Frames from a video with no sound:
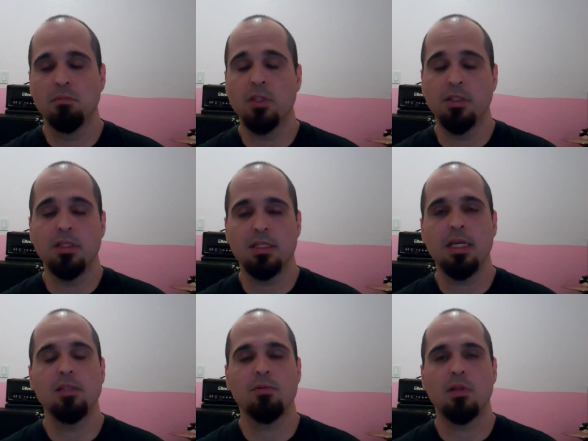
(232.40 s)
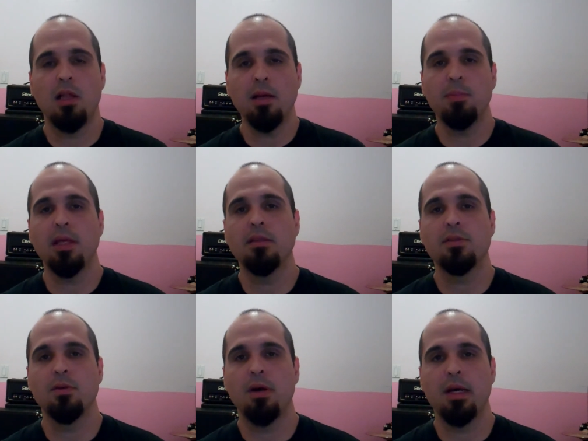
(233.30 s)
good success with Klonopin.
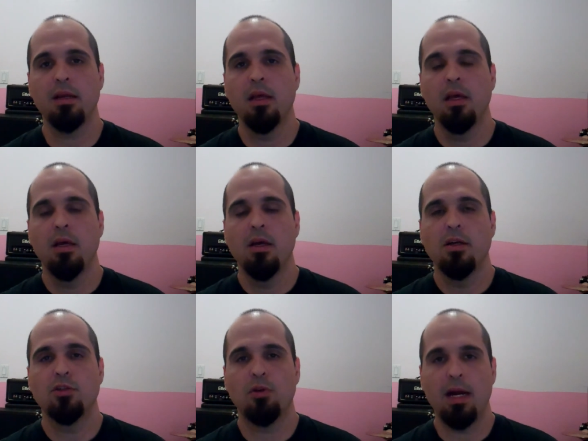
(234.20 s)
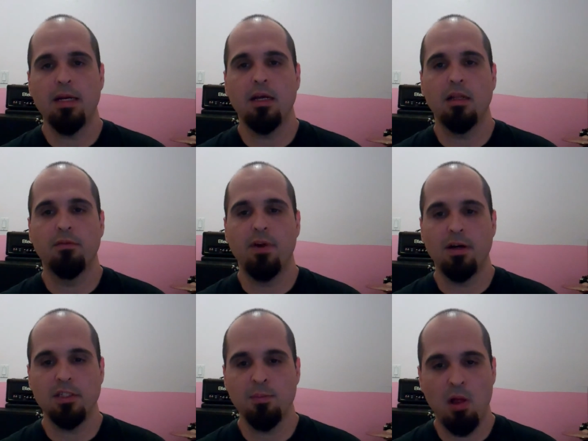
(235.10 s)
So I tried a
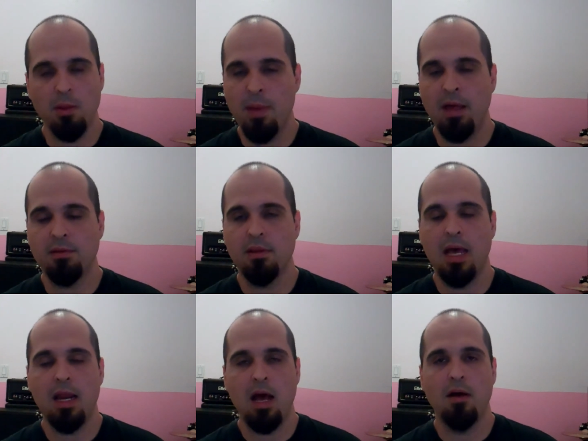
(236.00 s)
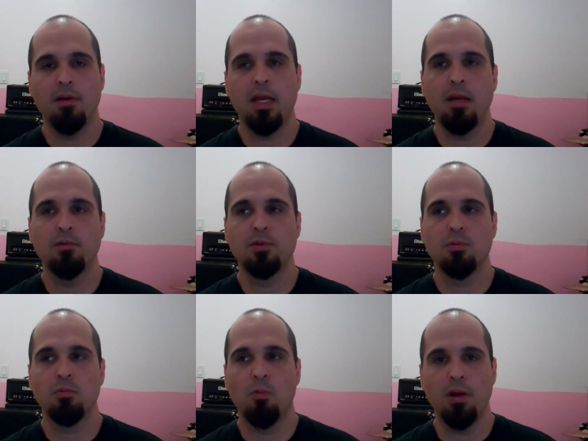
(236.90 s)
very small amount of that out, and it was
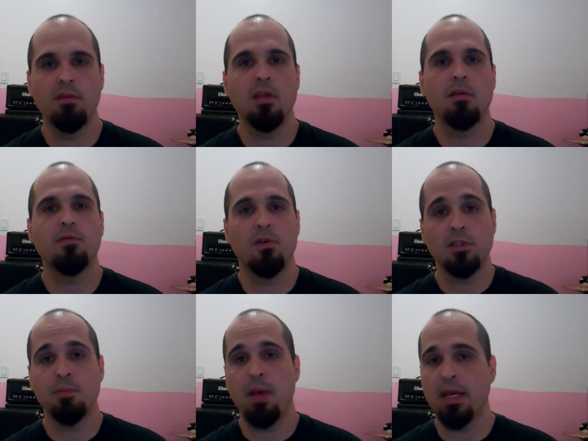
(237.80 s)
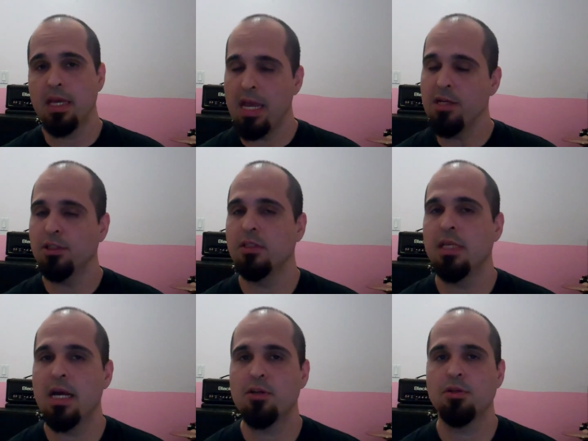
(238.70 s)
one of the first medications
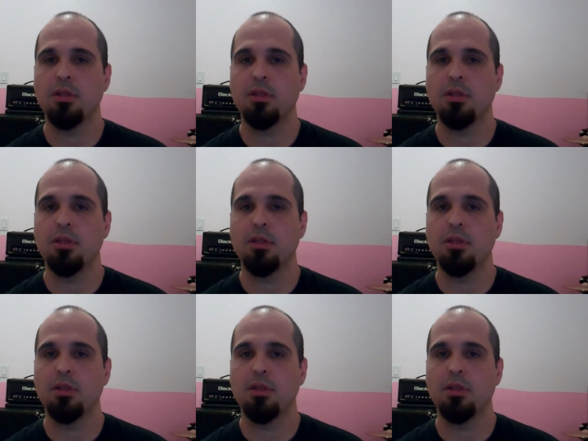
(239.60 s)
that